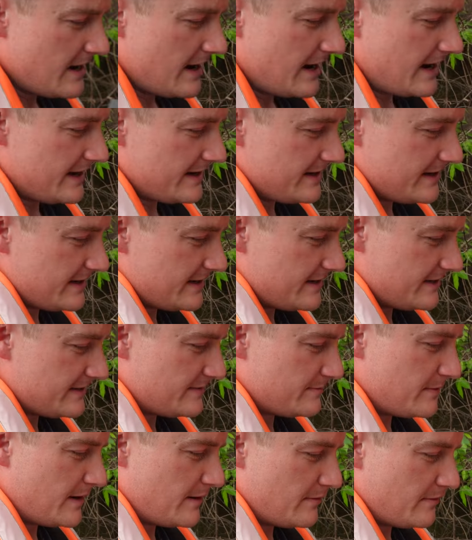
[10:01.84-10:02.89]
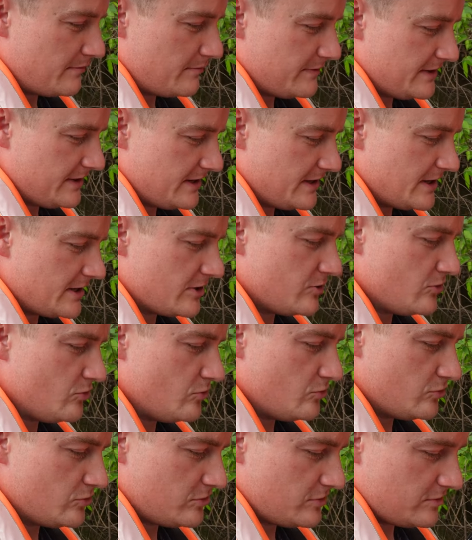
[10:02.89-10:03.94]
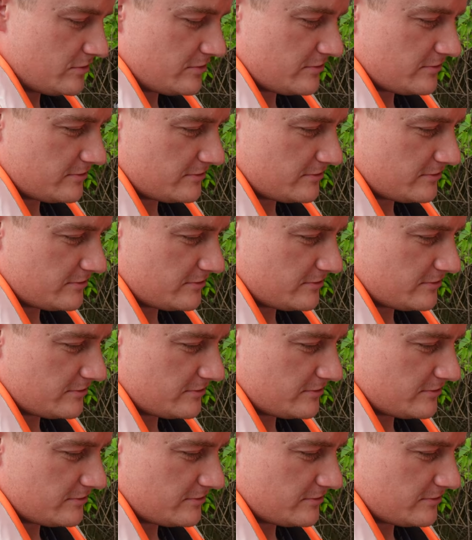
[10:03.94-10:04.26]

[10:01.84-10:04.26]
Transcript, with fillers: I think it's probably a ghost.